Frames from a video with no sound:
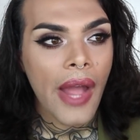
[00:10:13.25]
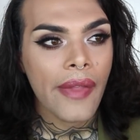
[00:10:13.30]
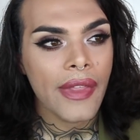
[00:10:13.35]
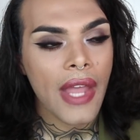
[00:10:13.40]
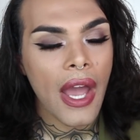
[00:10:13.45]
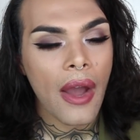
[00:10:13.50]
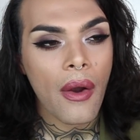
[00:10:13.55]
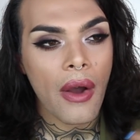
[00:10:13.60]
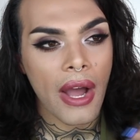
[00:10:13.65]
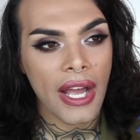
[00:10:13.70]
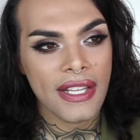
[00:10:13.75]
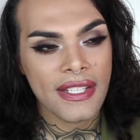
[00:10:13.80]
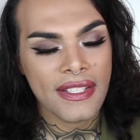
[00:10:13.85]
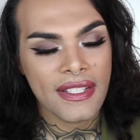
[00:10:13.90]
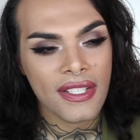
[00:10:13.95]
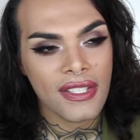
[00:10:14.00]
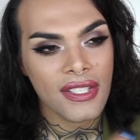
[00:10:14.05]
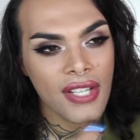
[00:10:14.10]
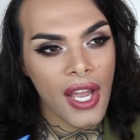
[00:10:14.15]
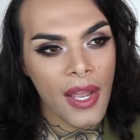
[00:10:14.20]
Now, as
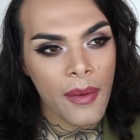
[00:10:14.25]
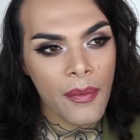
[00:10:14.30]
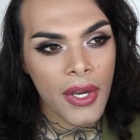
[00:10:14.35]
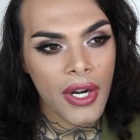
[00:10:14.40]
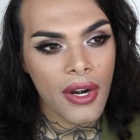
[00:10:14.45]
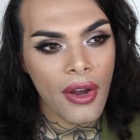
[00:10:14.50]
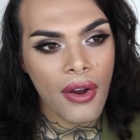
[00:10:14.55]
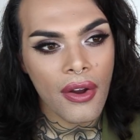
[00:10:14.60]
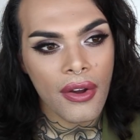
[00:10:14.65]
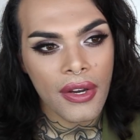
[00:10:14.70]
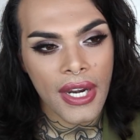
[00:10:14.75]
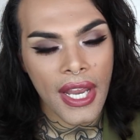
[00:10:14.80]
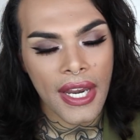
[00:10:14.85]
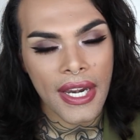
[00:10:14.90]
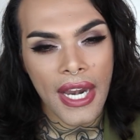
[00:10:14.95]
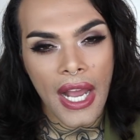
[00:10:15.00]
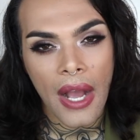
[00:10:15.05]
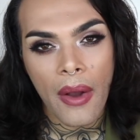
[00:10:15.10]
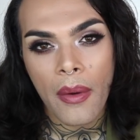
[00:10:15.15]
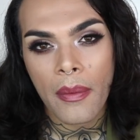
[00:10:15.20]
the time went on,
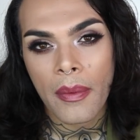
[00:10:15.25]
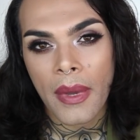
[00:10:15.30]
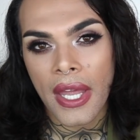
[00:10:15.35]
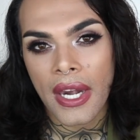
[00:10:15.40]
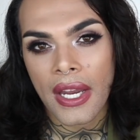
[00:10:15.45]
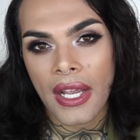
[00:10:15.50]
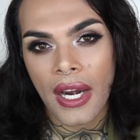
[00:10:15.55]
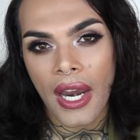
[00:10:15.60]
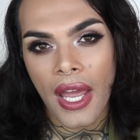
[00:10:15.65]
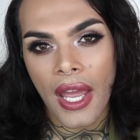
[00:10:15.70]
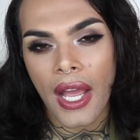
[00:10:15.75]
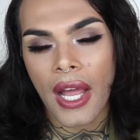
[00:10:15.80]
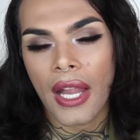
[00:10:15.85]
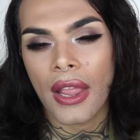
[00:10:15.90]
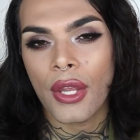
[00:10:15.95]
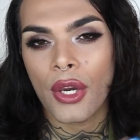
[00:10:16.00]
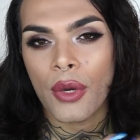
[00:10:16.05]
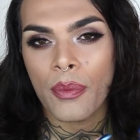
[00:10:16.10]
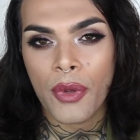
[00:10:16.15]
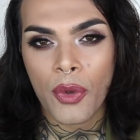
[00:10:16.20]
and now I'm getting like a
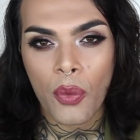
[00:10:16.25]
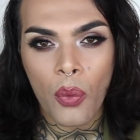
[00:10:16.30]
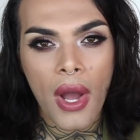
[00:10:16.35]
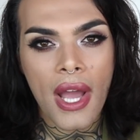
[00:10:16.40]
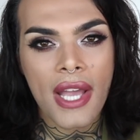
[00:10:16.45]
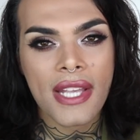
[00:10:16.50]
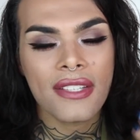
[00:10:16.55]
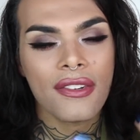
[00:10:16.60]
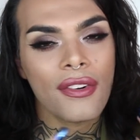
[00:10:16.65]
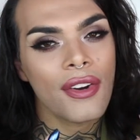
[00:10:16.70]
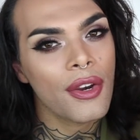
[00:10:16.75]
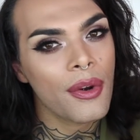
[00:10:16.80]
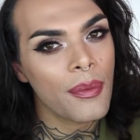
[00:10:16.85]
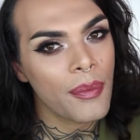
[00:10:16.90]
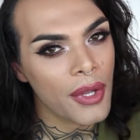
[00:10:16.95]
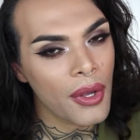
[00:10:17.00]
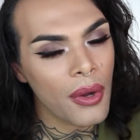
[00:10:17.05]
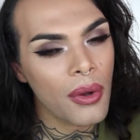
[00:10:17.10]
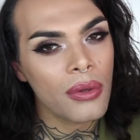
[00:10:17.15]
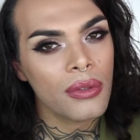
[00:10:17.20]
little bit wiser, a little
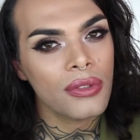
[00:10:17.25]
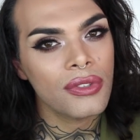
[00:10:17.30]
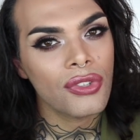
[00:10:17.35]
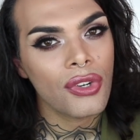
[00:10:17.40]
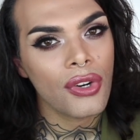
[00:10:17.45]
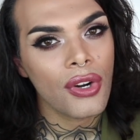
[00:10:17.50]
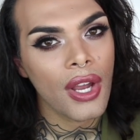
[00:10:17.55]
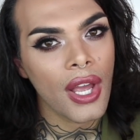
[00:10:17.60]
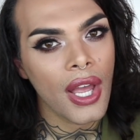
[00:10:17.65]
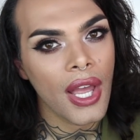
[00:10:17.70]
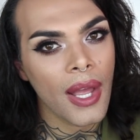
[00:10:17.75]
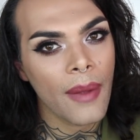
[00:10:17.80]
bit older,